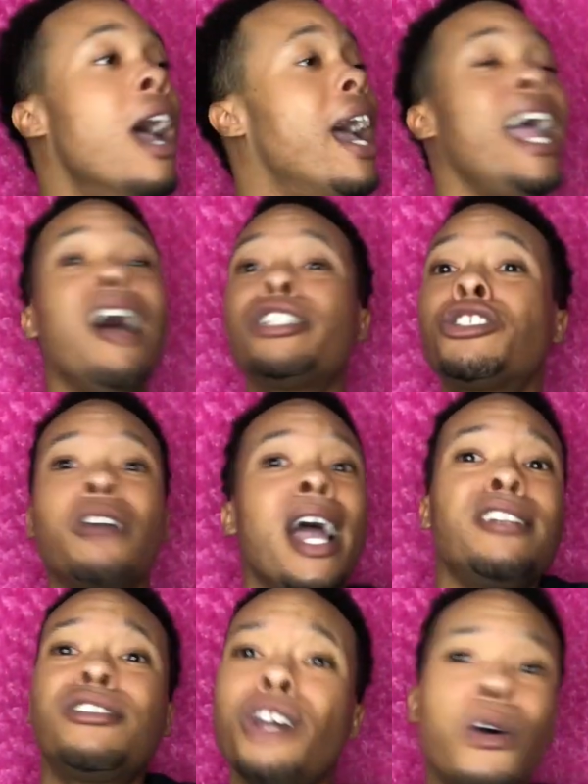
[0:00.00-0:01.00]
Hell,
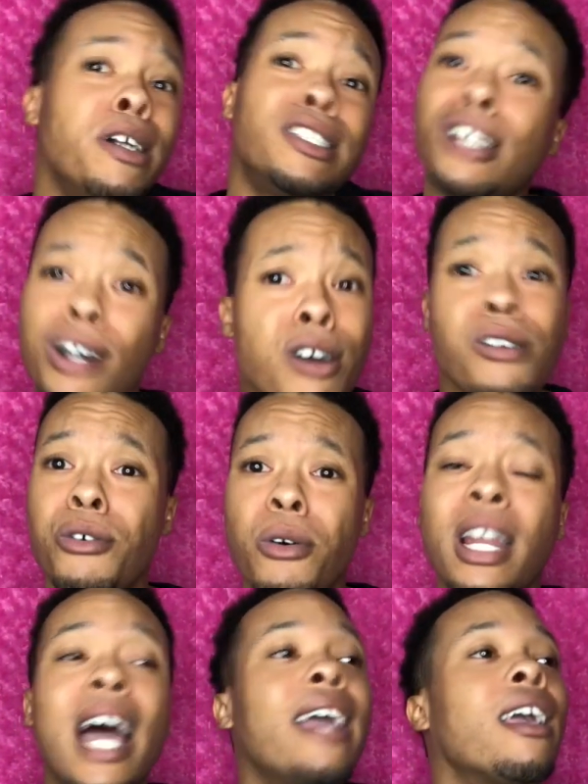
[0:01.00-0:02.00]
straights do it too.
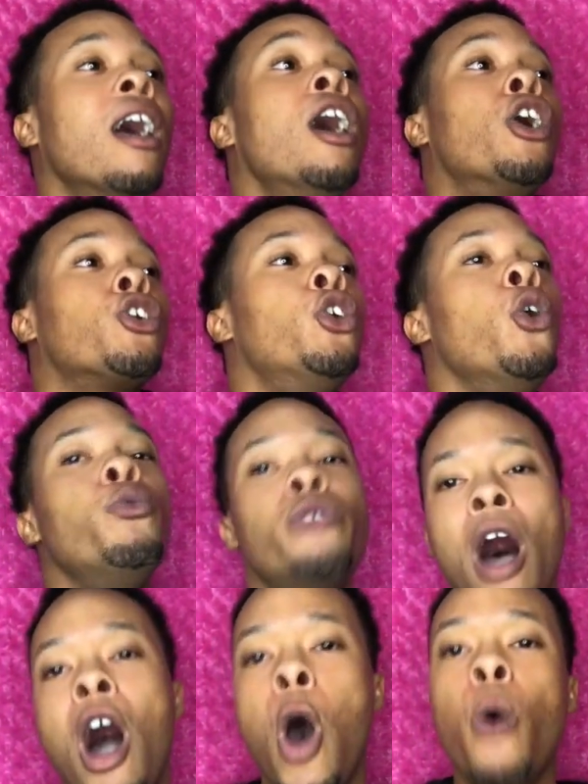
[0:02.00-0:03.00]
Like, you
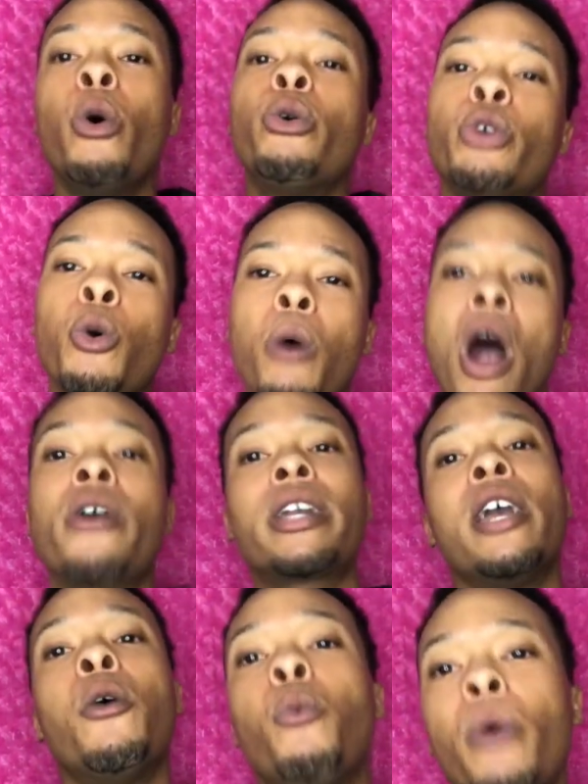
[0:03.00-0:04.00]
know who you
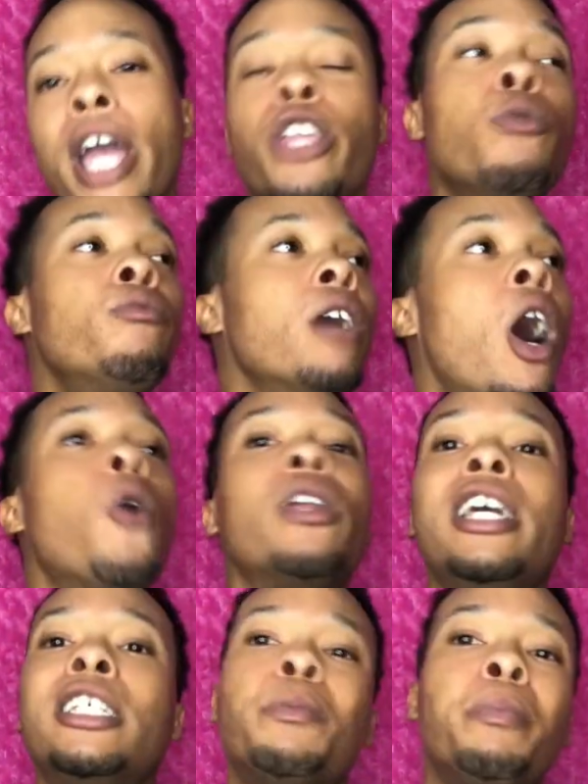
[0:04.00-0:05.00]
working with. You know
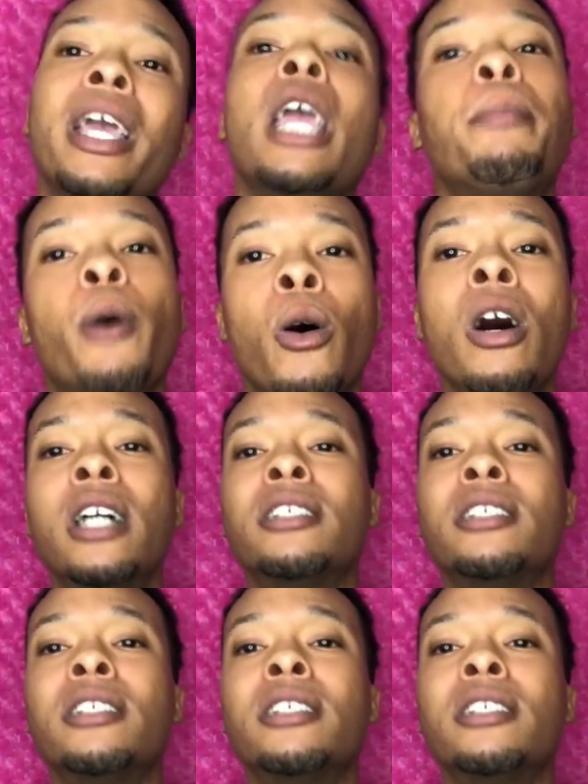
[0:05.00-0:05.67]
these people.